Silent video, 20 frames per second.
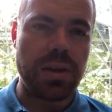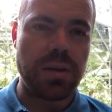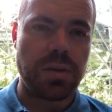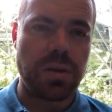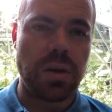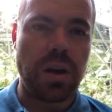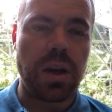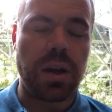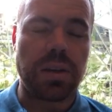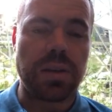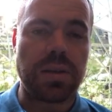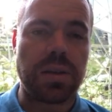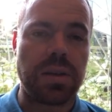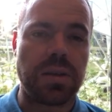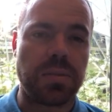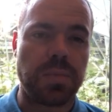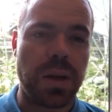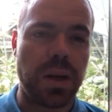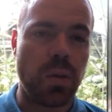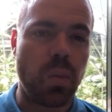You're not going to see as
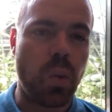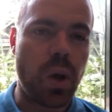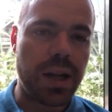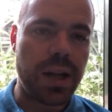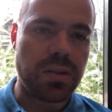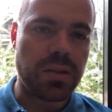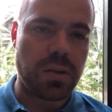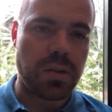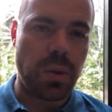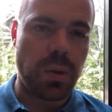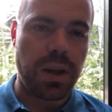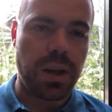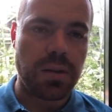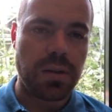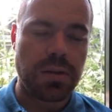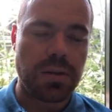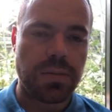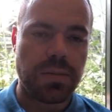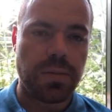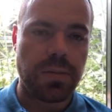many wide
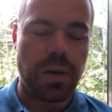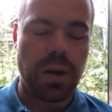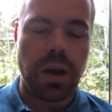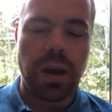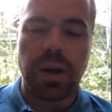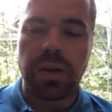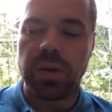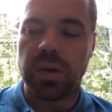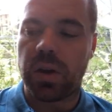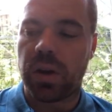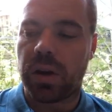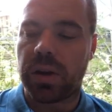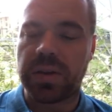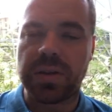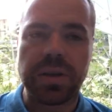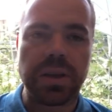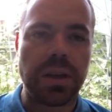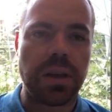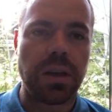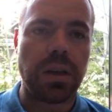swings, and you're going to
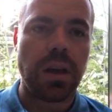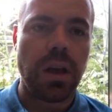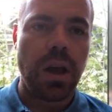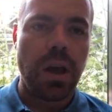see,